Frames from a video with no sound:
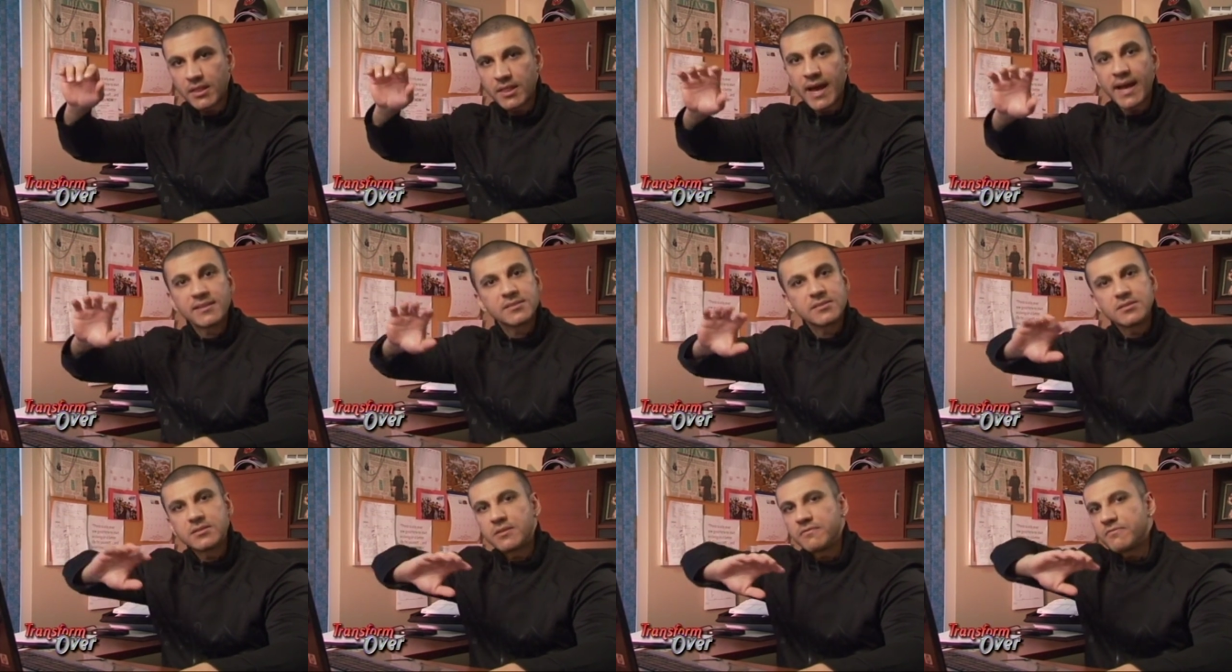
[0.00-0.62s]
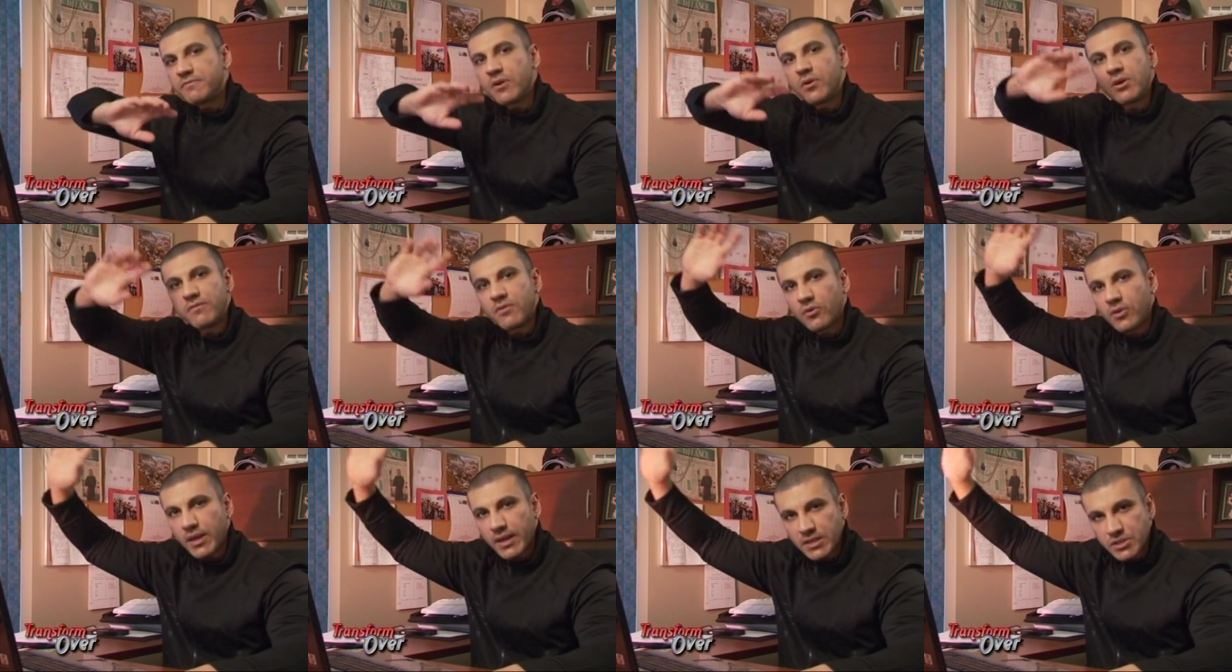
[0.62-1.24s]
That's the very,
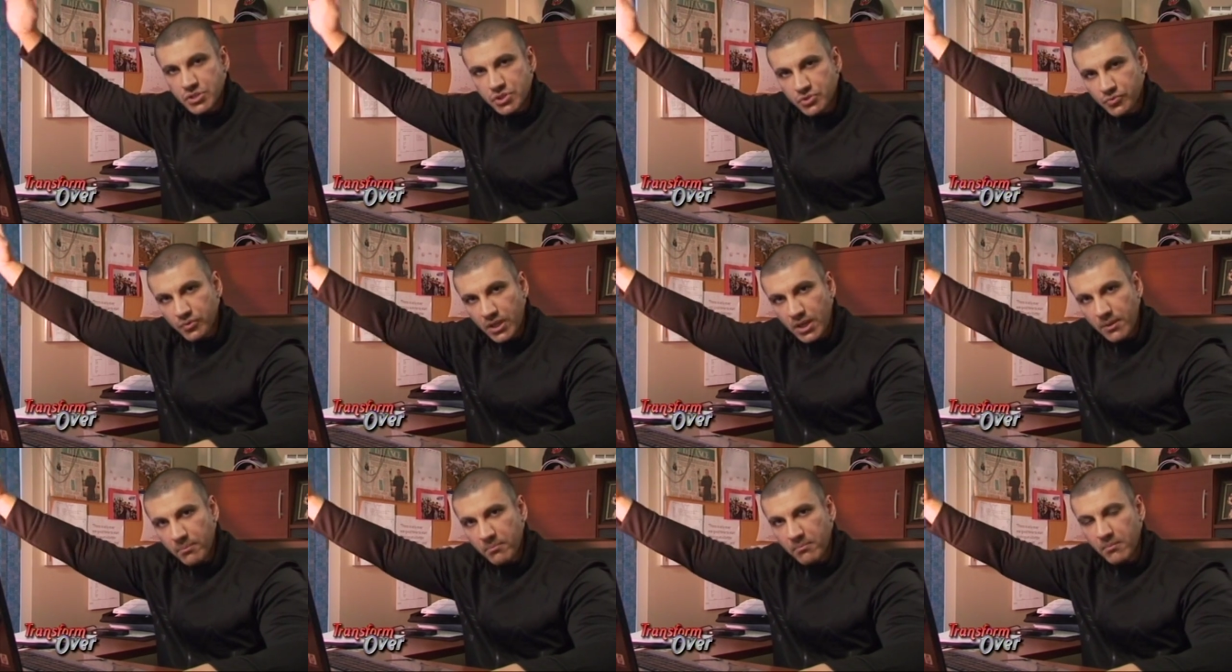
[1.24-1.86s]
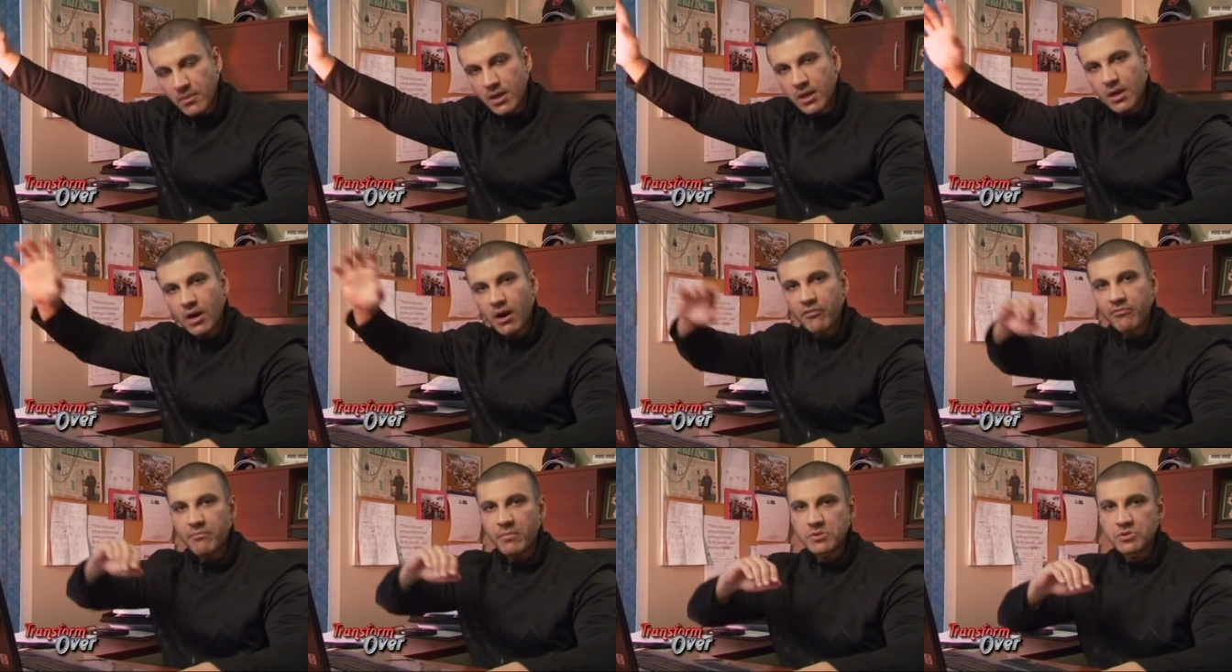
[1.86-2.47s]
very extreme
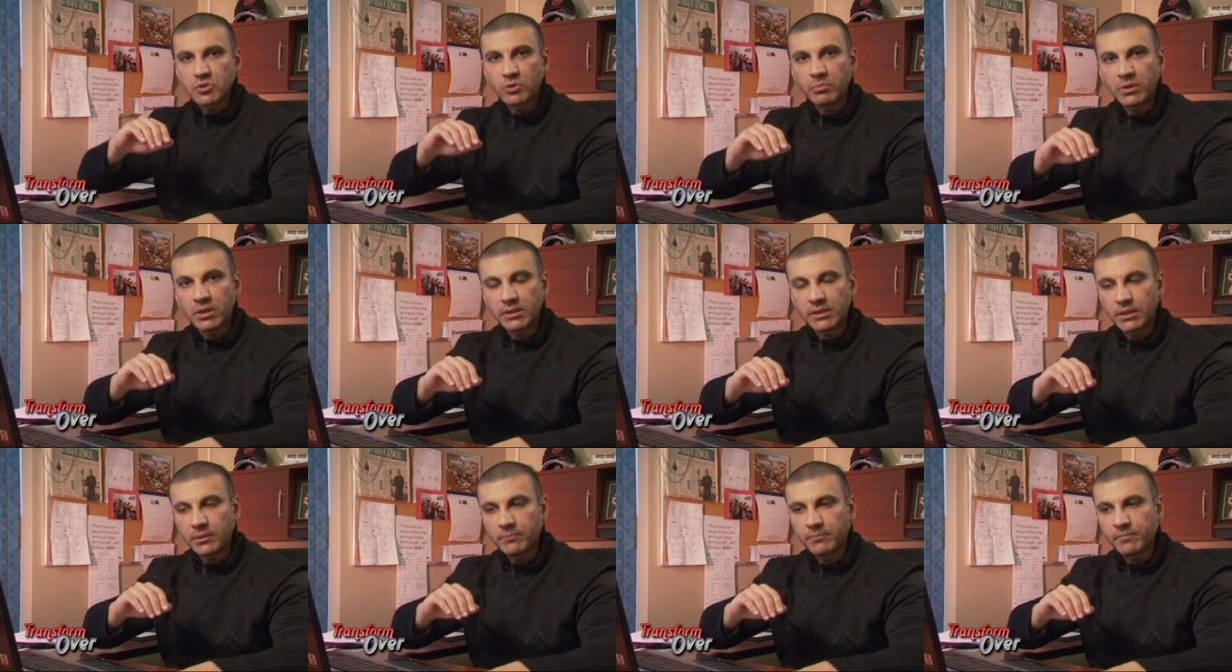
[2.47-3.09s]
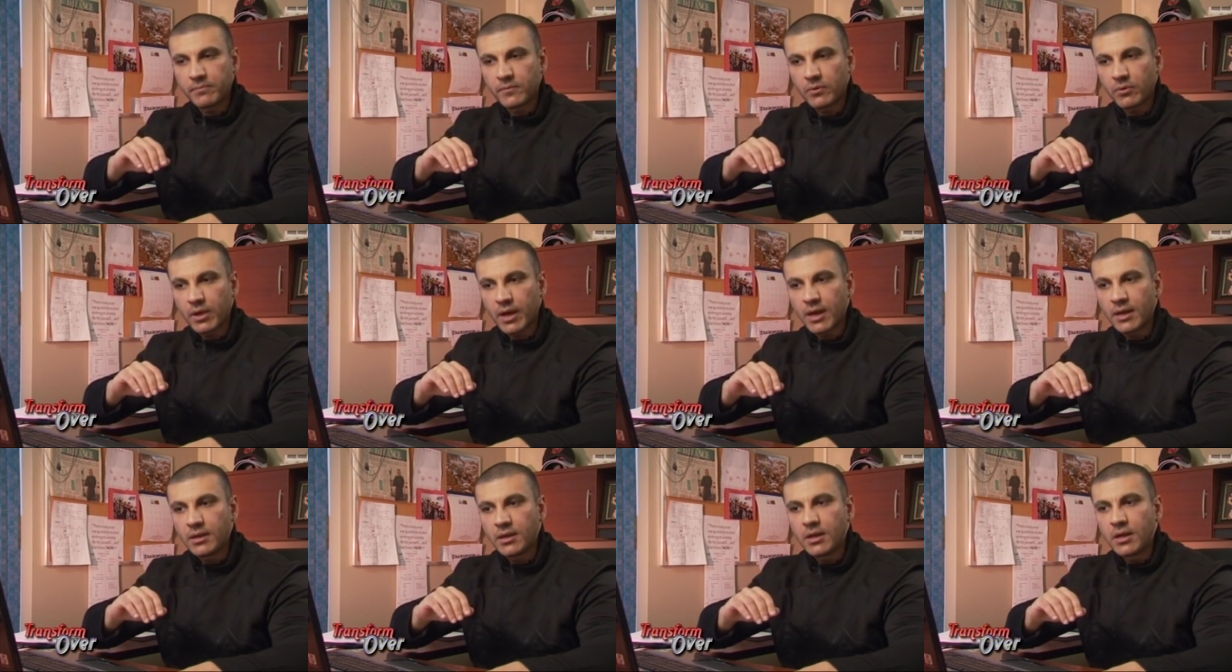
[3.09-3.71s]
of muscle building,
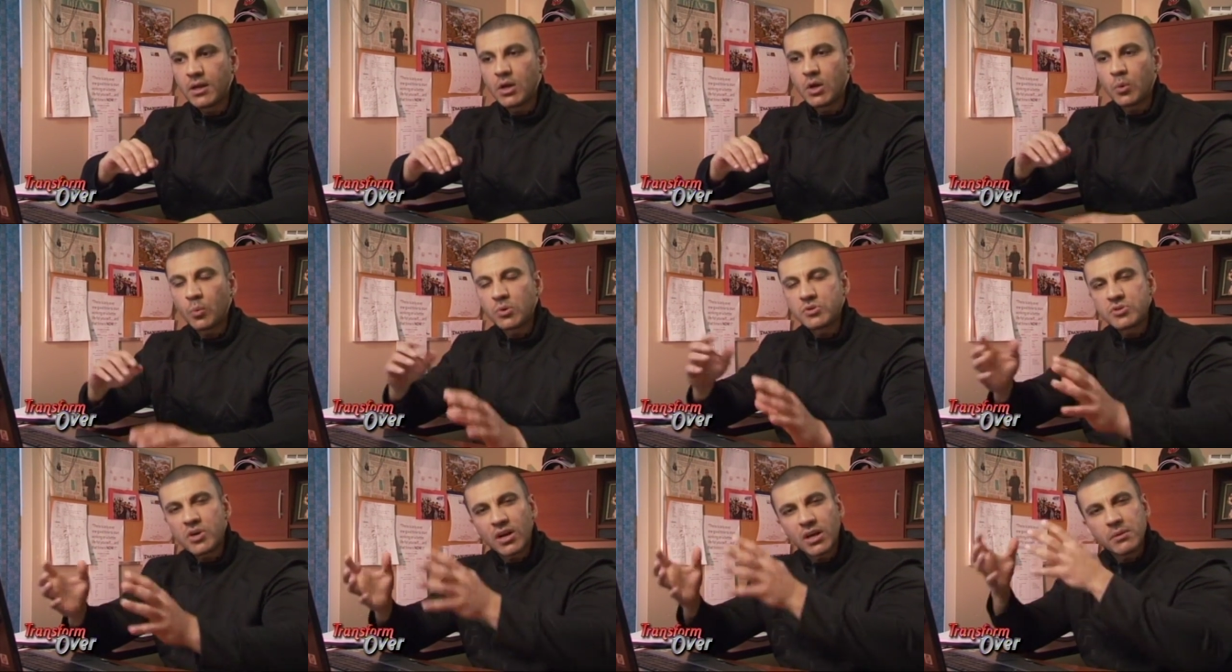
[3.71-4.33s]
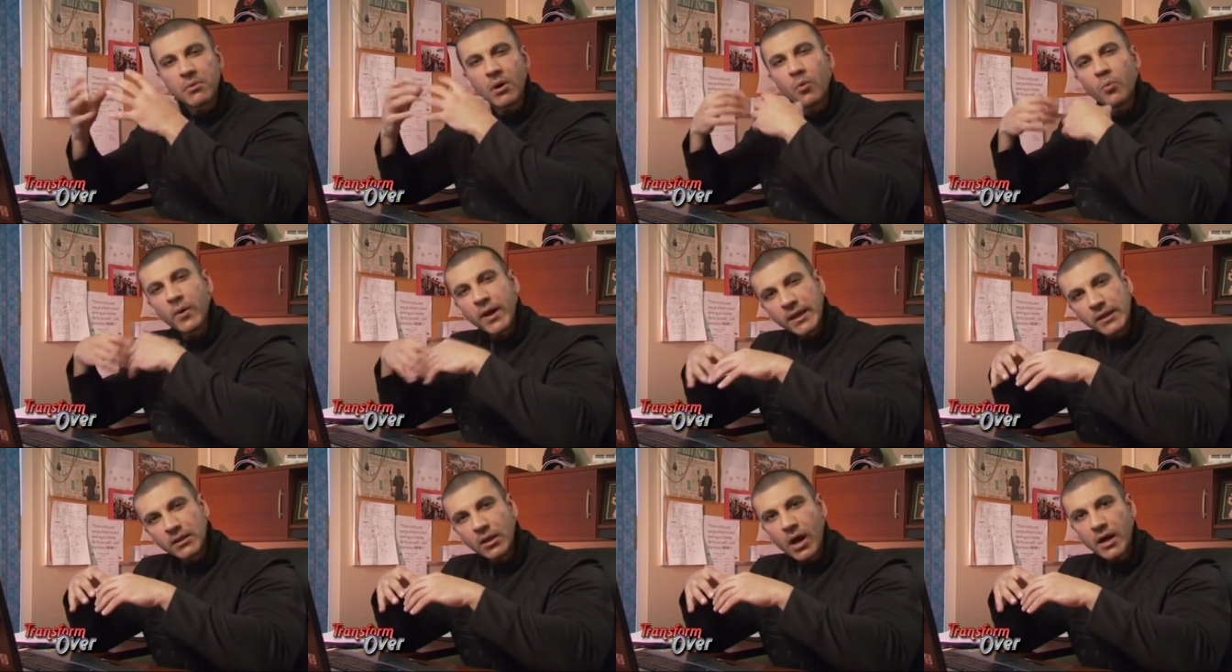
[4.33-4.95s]
okay? We're talking about
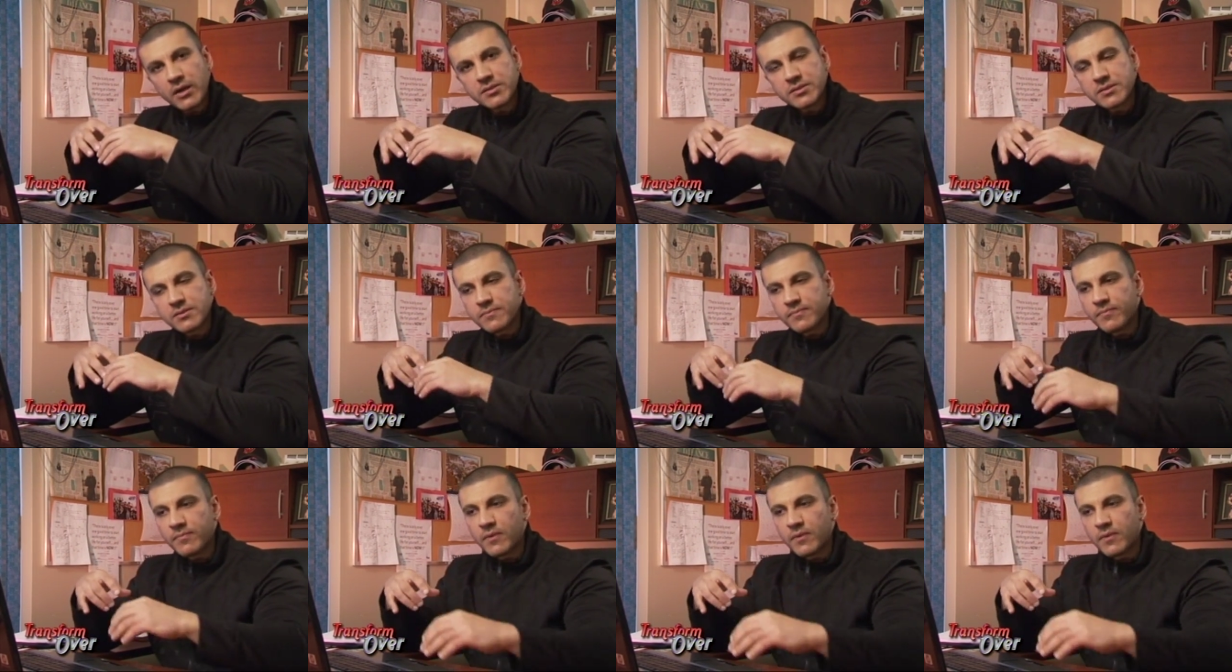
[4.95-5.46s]
weight loss.